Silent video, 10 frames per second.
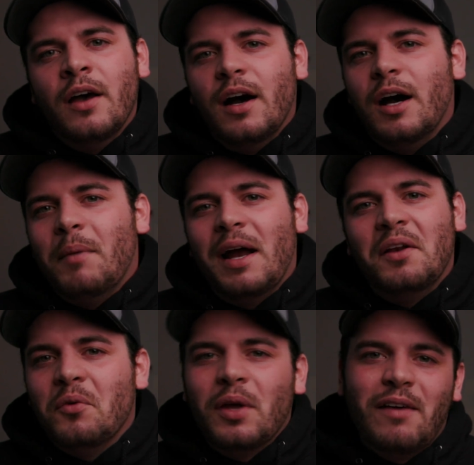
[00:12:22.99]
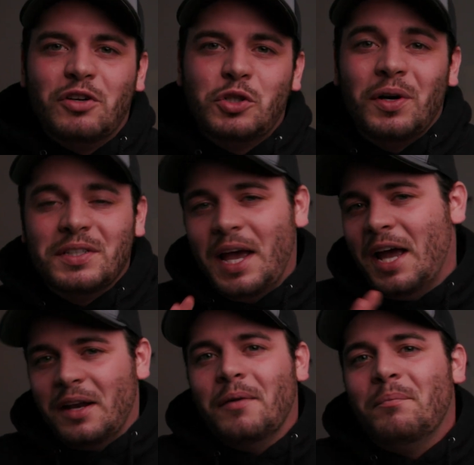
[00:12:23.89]
I didn't really have a choice. I
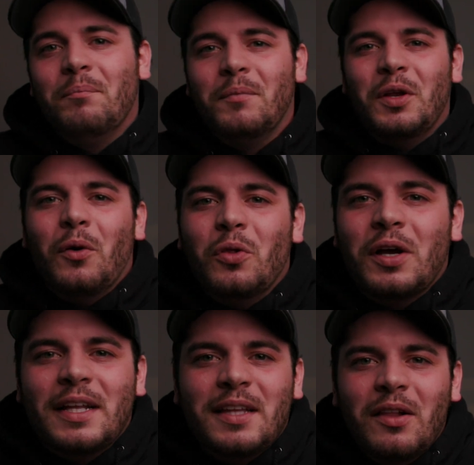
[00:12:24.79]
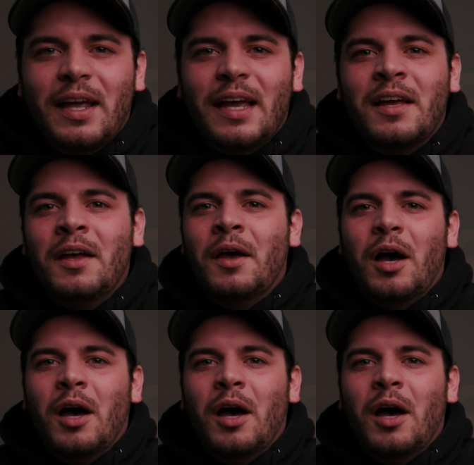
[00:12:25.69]
had to, look at the lake,